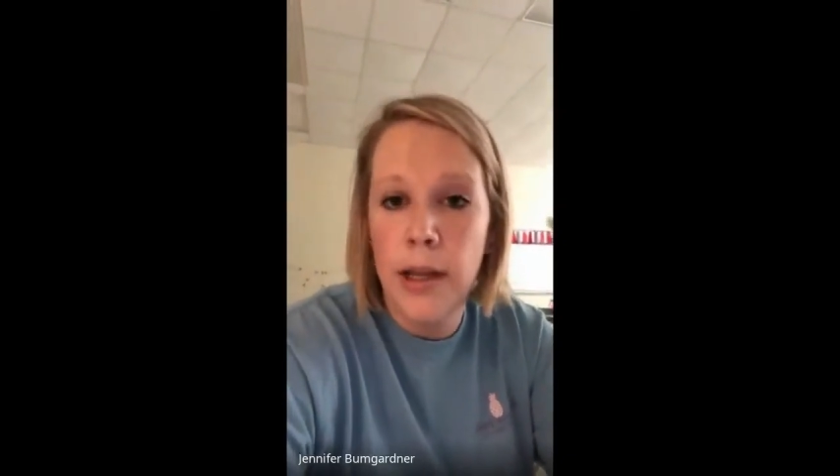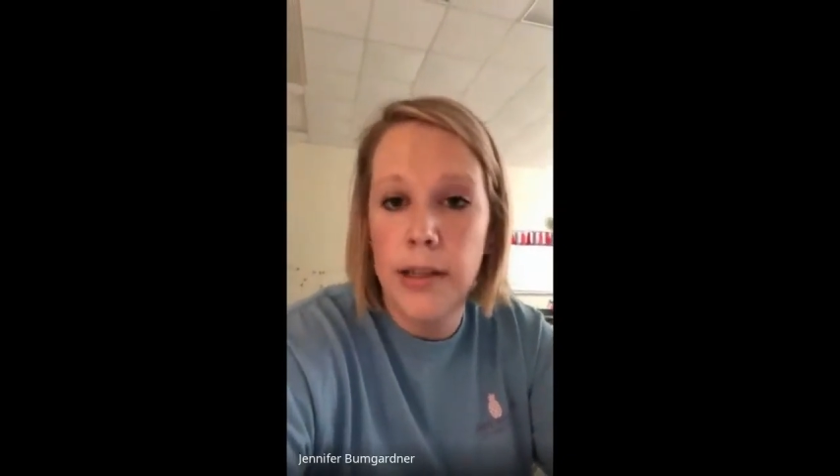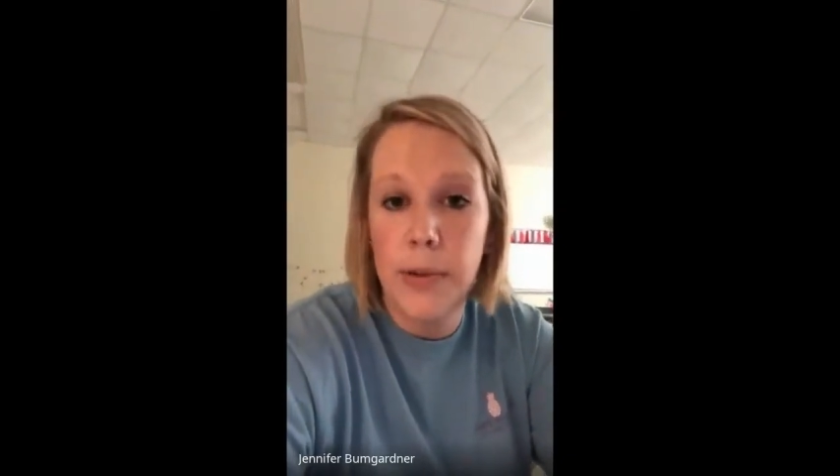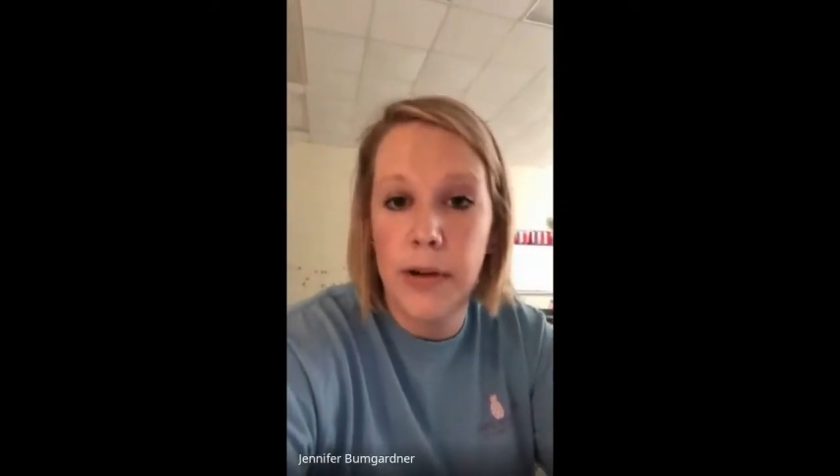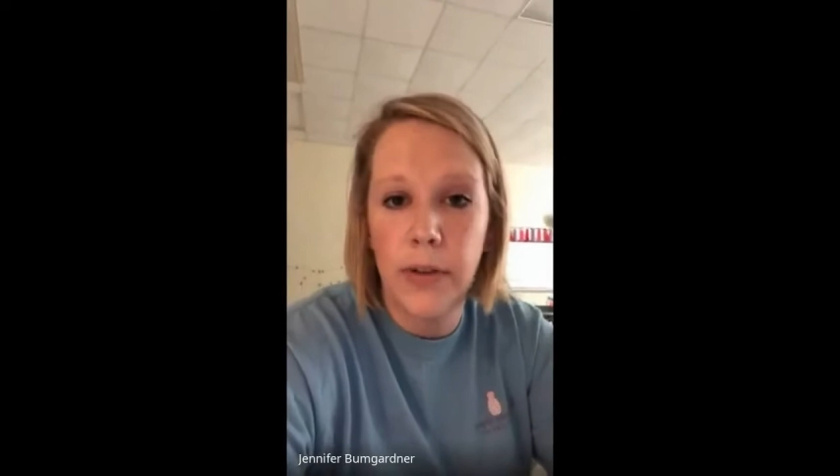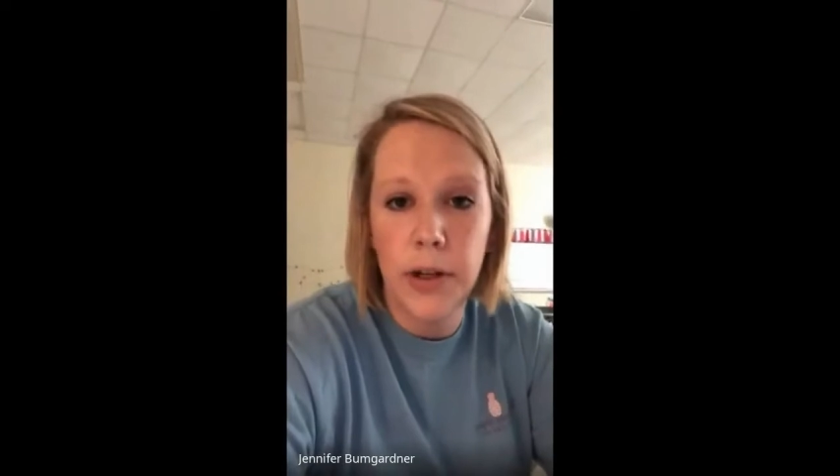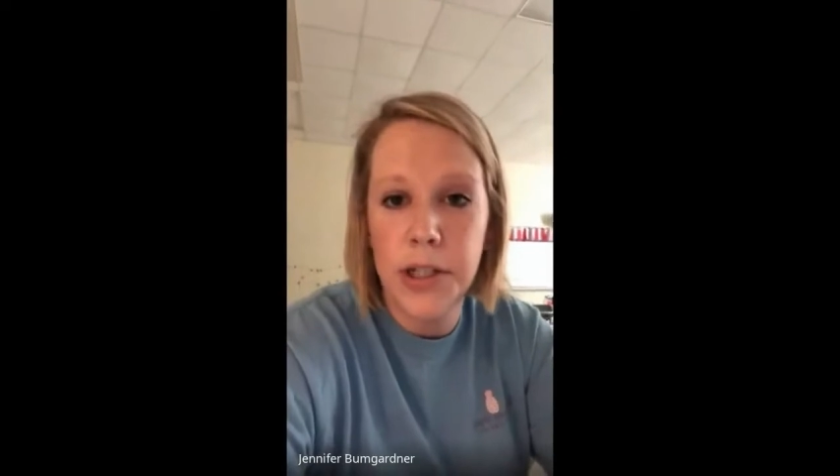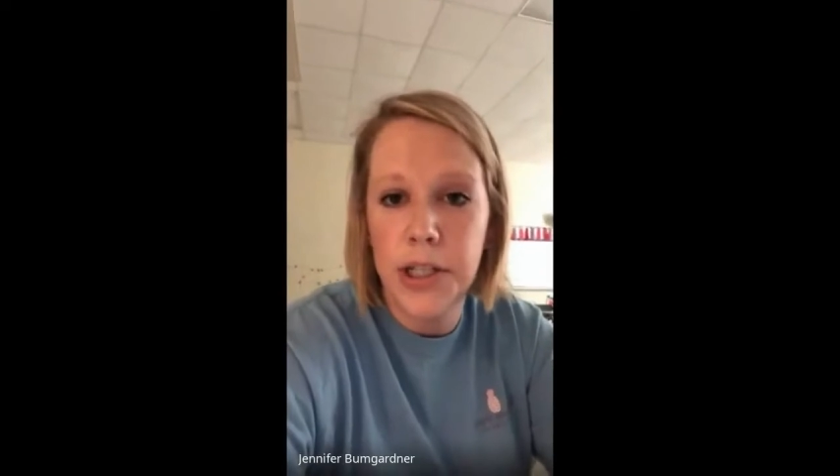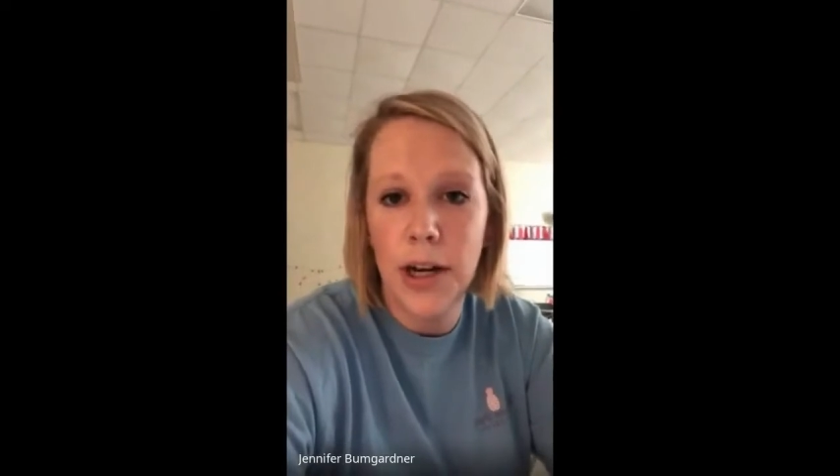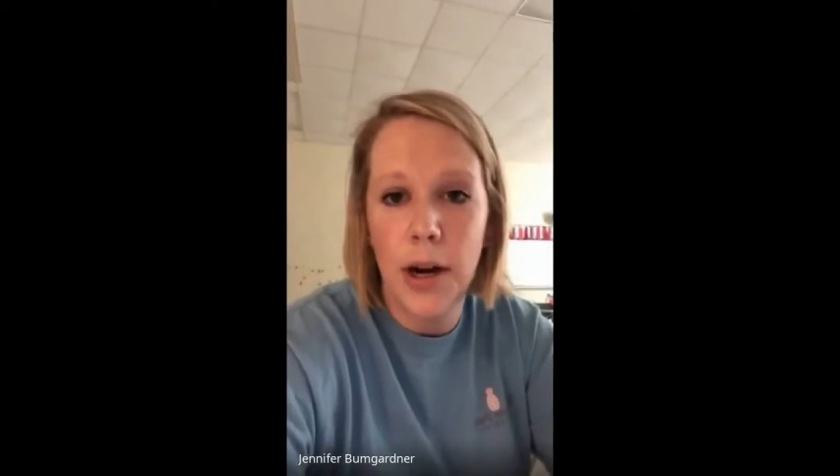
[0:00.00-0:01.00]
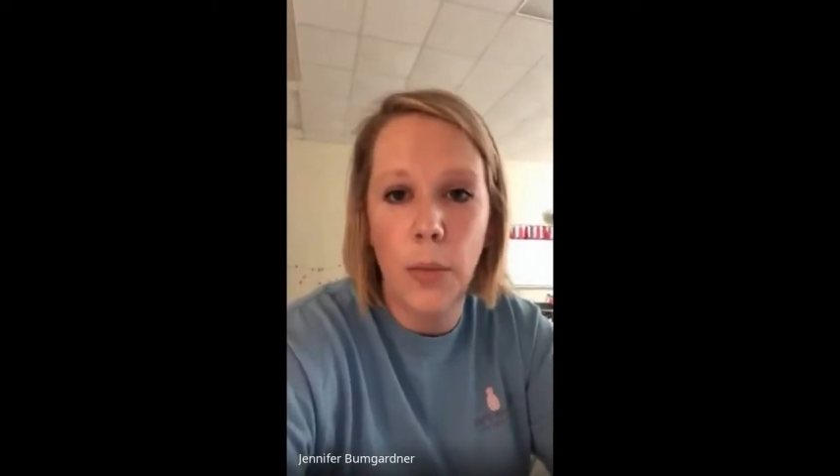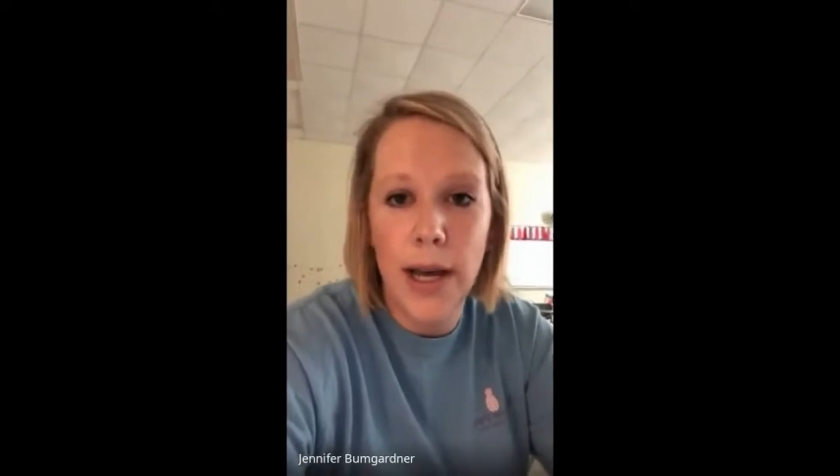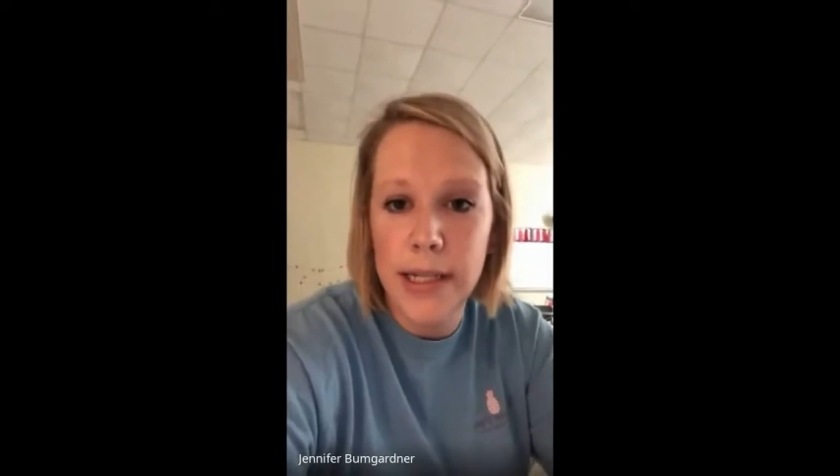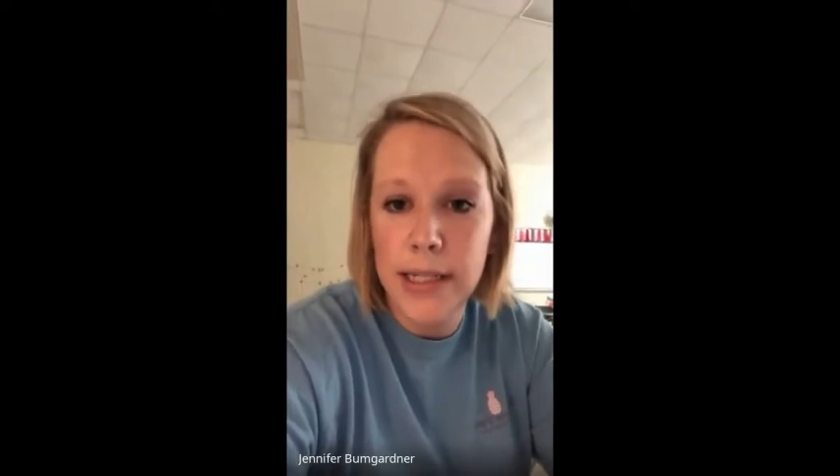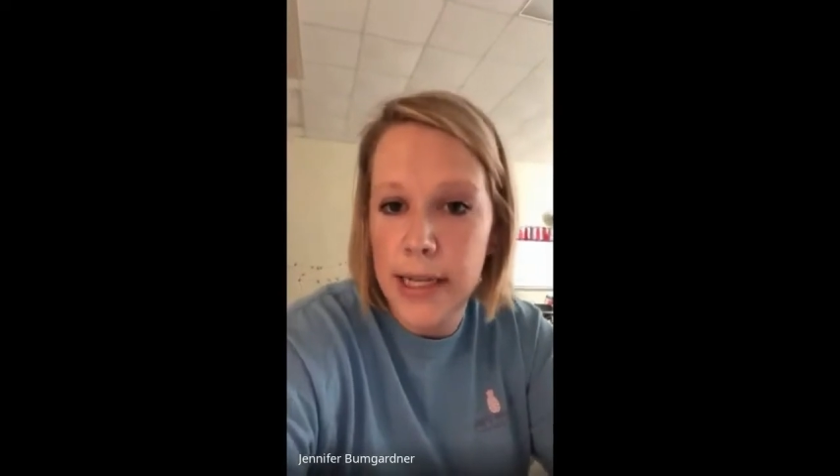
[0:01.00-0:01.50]
It's my first year at
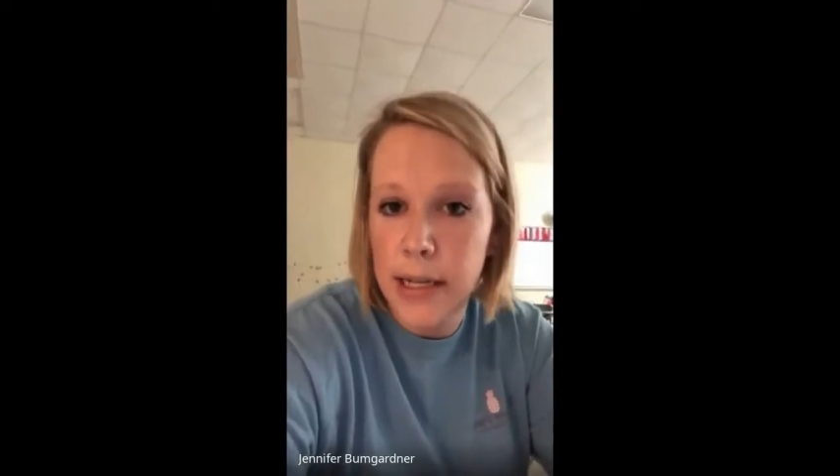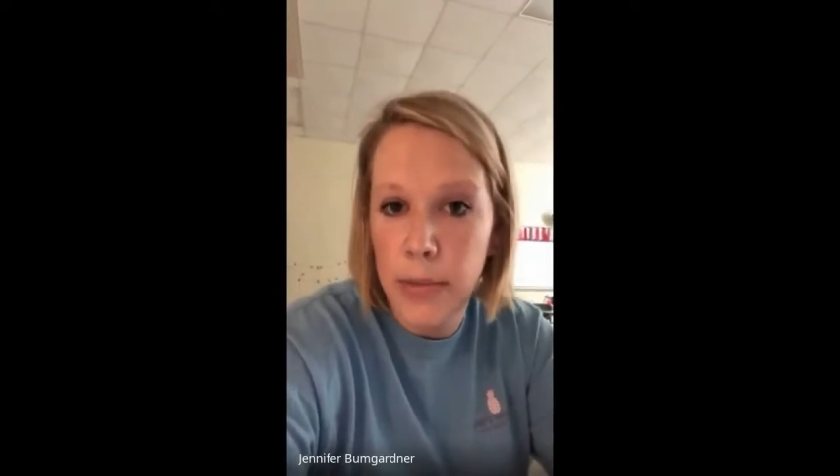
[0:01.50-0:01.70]
Weddington